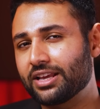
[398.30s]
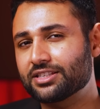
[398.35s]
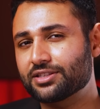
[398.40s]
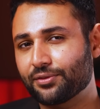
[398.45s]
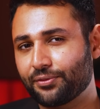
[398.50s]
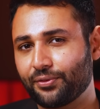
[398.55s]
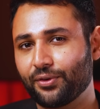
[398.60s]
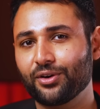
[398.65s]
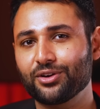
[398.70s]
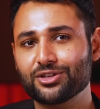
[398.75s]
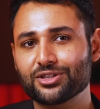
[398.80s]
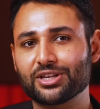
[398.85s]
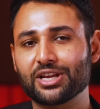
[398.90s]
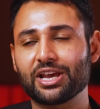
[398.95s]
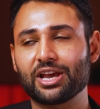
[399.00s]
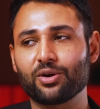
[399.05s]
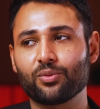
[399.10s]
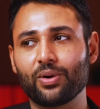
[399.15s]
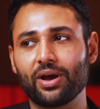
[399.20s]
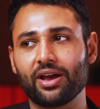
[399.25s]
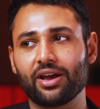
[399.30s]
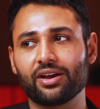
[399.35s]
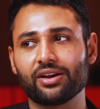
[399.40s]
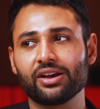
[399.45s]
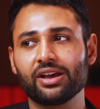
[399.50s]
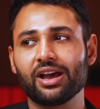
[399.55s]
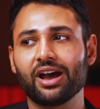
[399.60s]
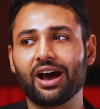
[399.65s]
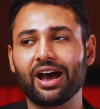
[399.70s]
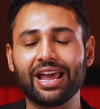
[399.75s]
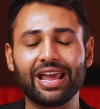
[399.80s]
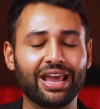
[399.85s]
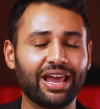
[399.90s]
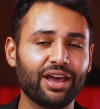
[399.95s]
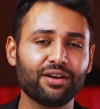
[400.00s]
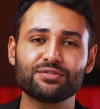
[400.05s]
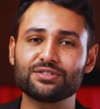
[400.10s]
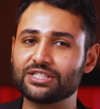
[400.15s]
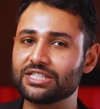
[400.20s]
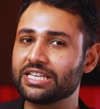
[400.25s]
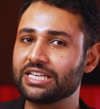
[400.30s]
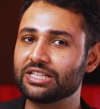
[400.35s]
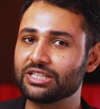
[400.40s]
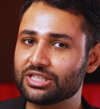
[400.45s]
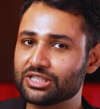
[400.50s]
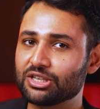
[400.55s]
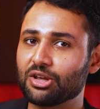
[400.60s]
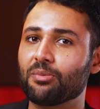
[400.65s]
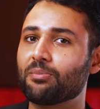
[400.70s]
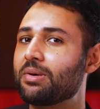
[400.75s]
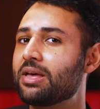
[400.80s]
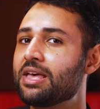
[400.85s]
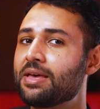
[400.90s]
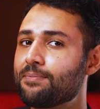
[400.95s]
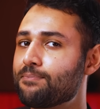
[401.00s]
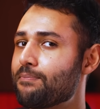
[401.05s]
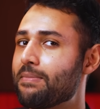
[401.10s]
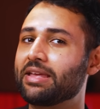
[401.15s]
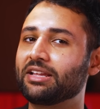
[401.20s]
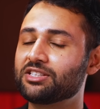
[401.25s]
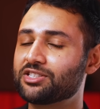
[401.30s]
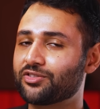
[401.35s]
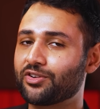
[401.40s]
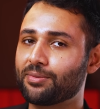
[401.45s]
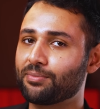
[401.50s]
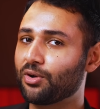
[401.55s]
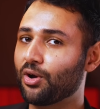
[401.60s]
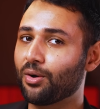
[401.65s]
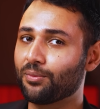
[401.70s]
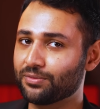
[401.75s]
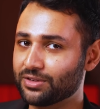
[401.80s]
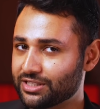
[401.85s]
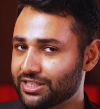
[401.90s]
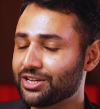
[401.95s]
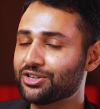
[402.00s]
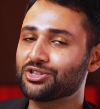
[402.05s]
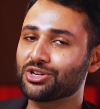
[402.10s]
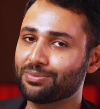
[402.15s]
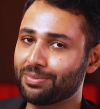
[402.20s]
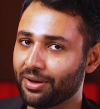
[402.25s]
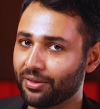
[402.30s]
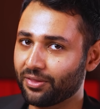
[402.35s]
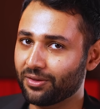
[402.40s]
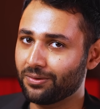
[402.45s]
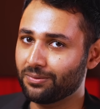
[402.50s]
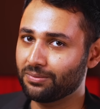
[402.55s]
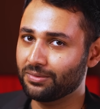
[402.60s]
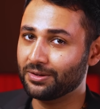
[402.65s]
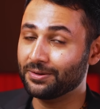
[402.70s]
is the first year where I have seen some mainstream conversation about them.